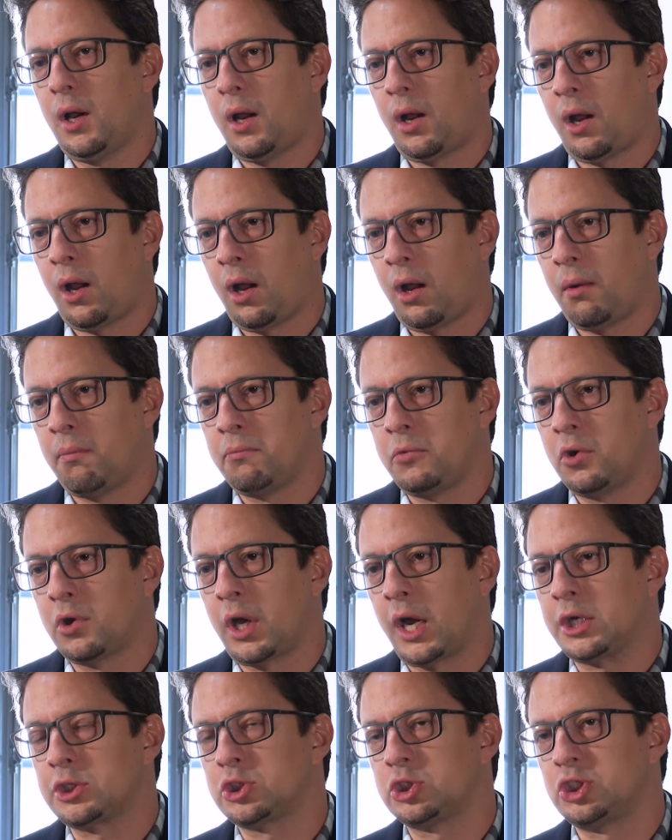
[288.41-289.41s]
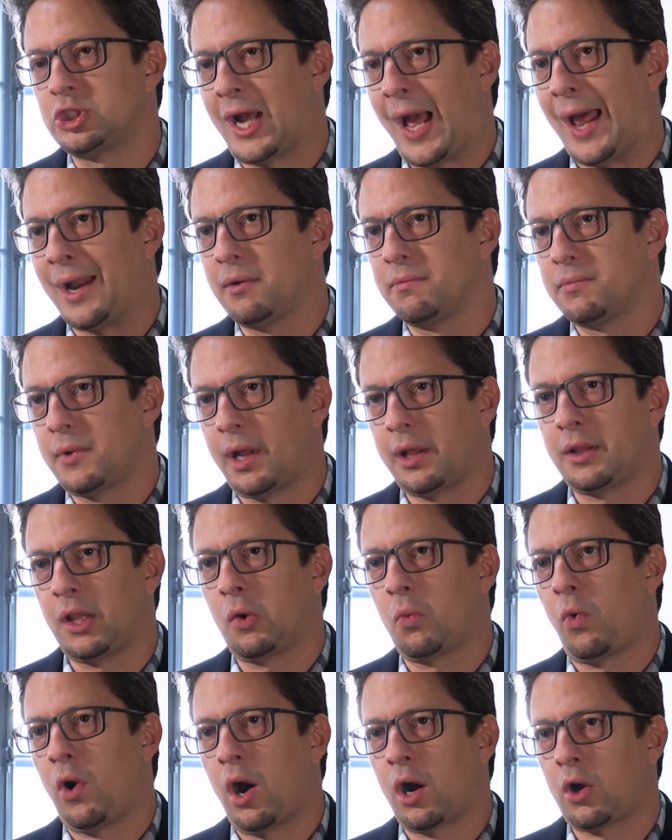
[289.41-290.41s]
Um, you guys should chat," and
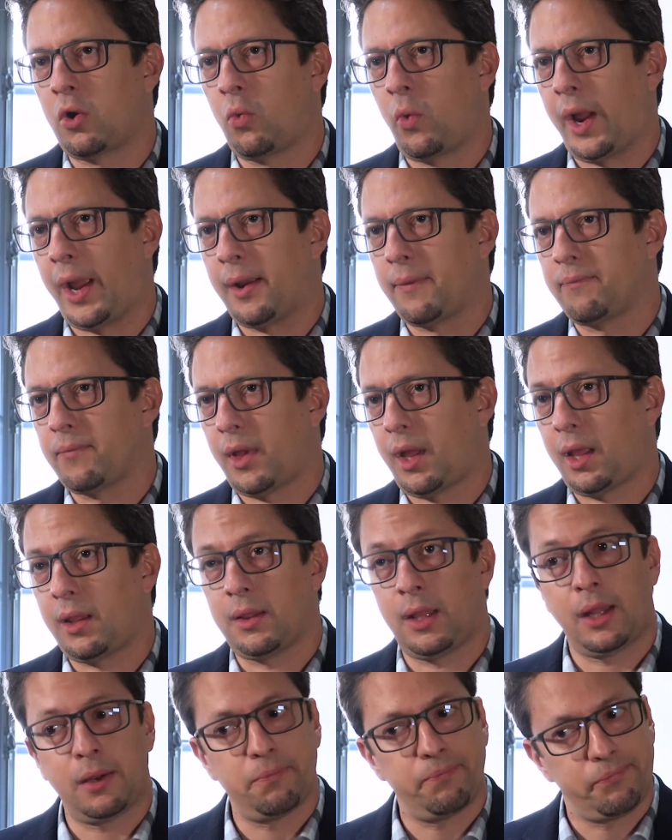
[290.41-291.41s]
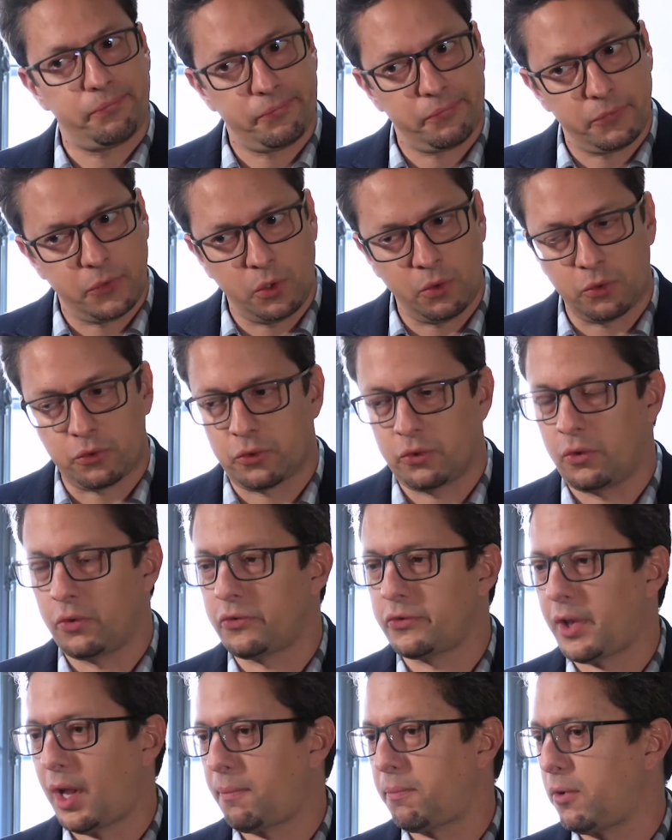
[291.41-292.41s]
then walk away. And then you
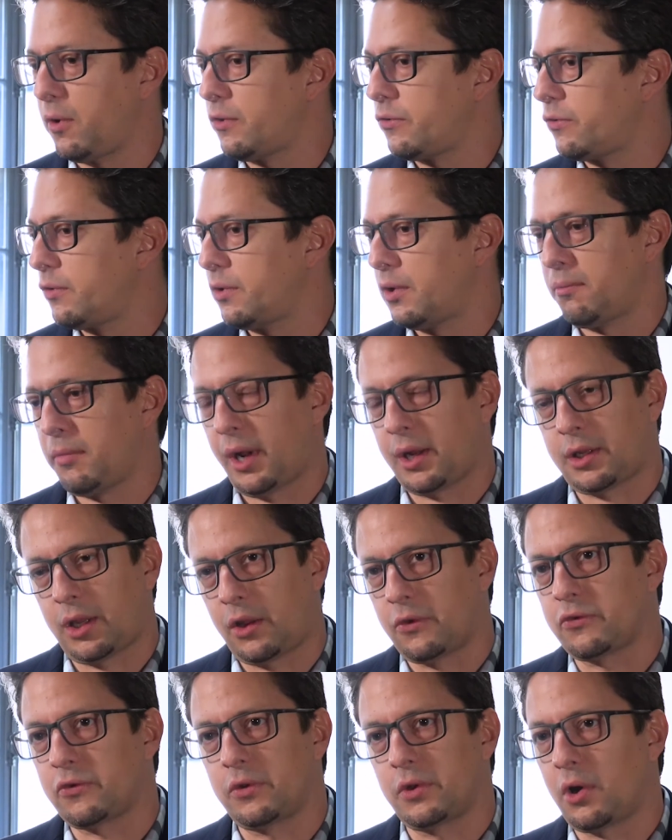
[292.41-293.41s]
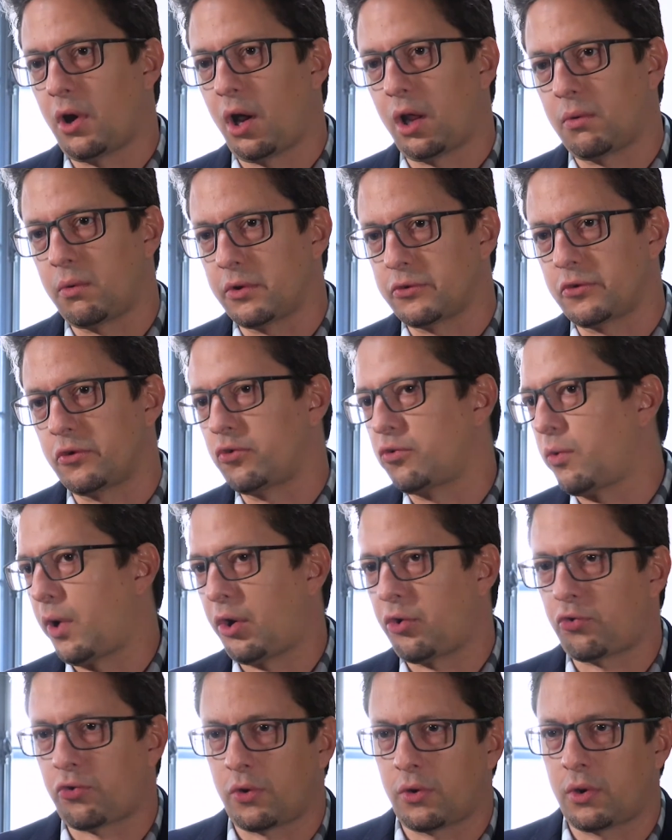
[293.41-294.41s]
introduce that person, in my case, the Ottawa
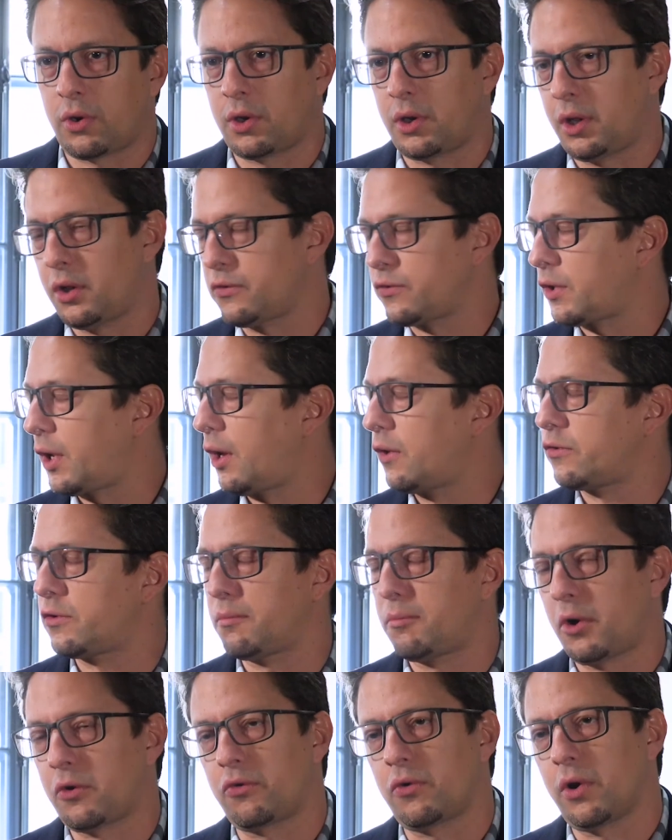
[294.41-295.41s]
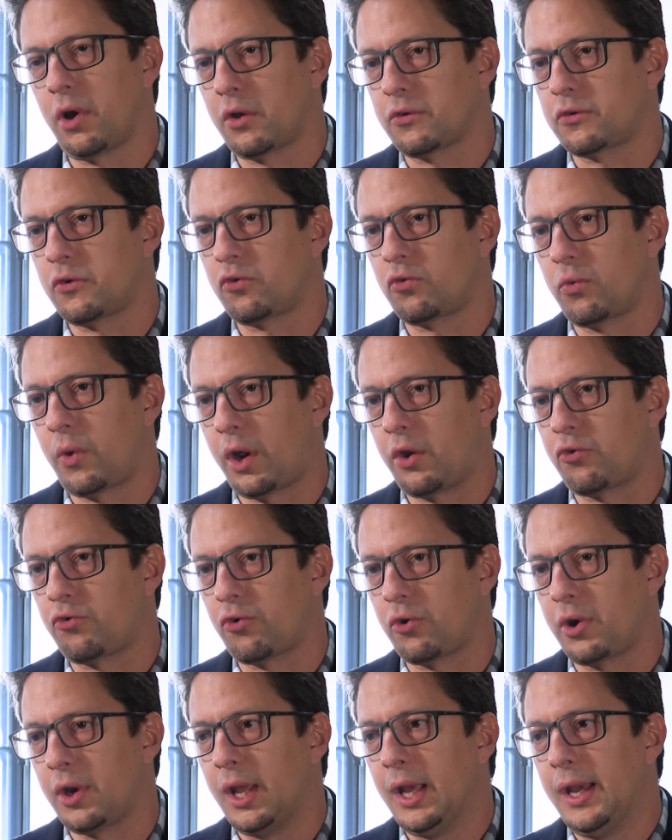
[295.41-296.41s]
situation, in his case, the Montreal
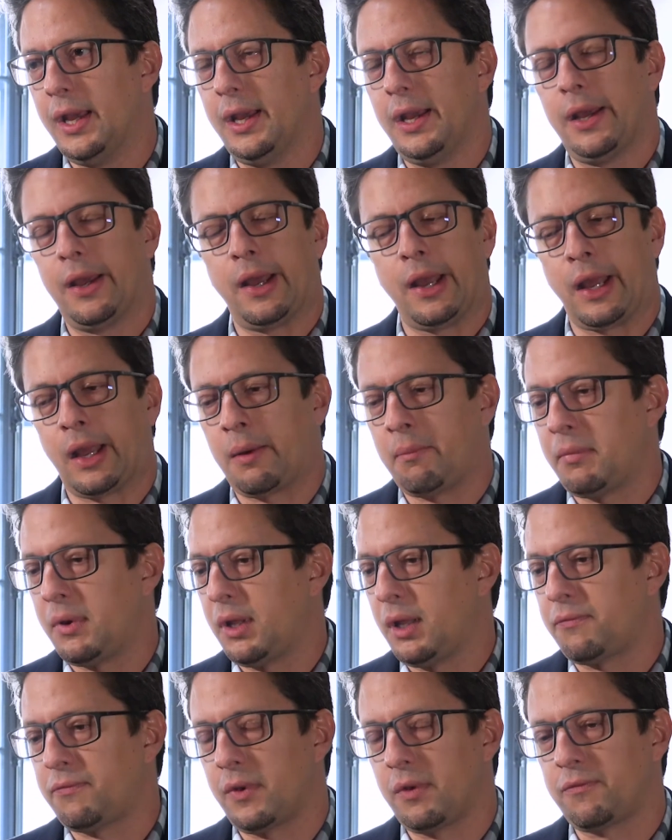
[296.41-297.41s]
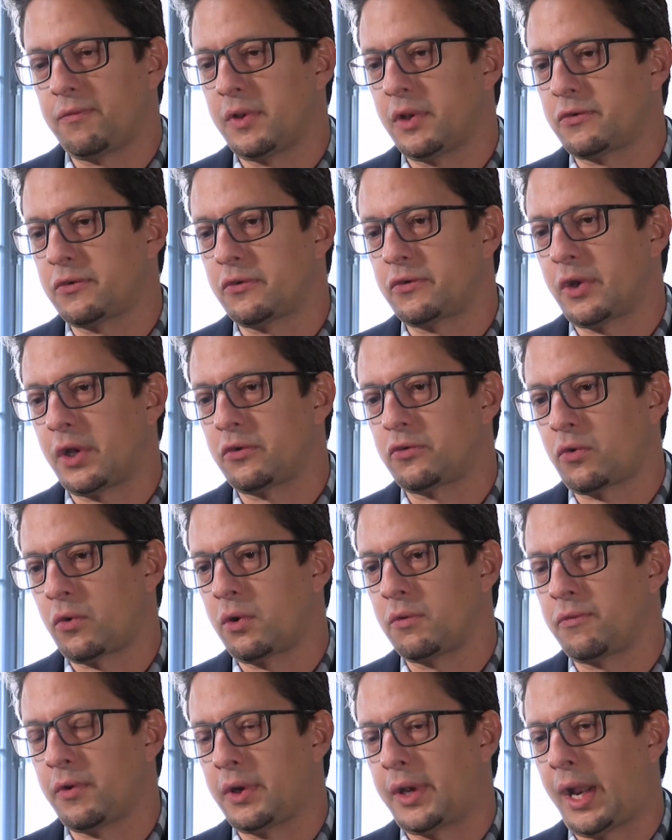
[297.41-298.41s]
situation. Um, if, if this is a
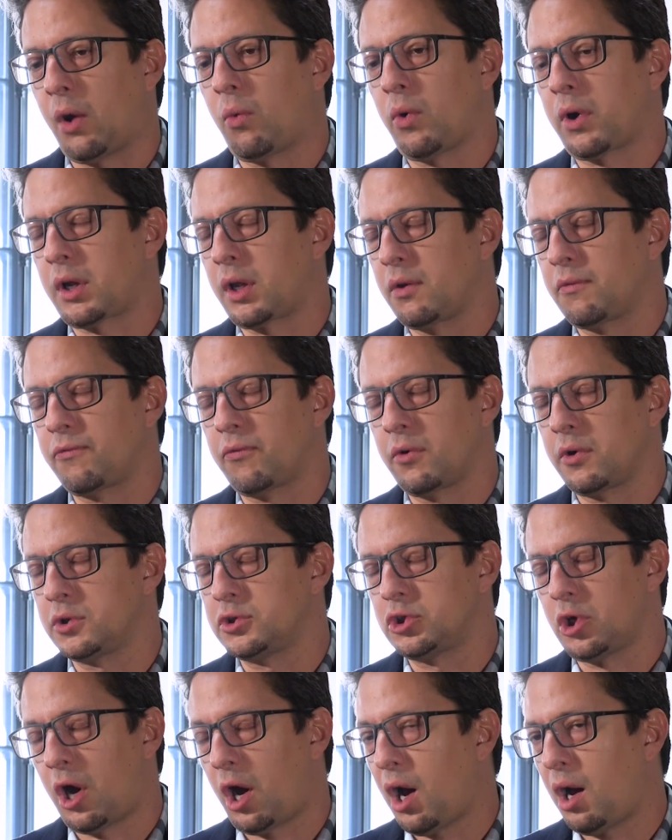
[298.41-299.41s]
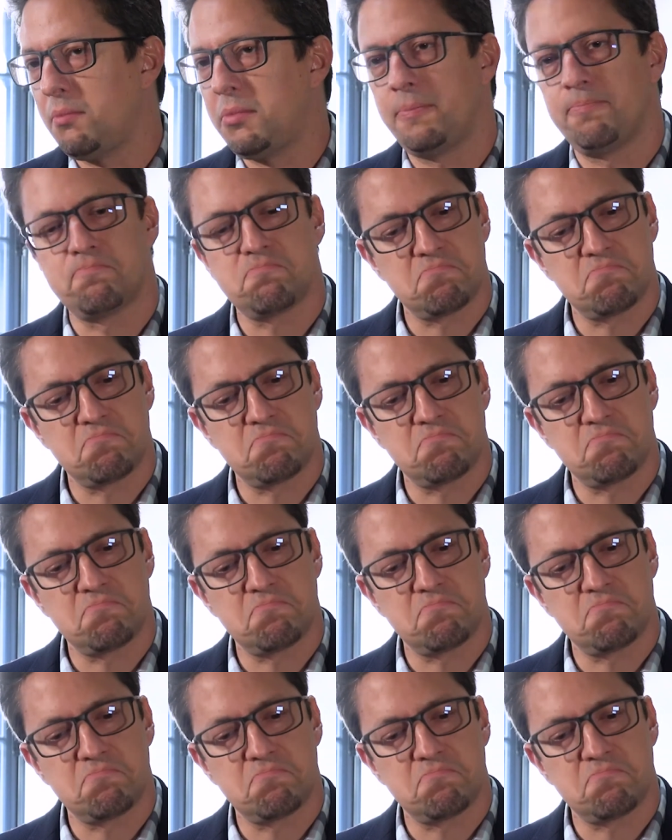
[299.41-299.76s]
sort of a networking for a job,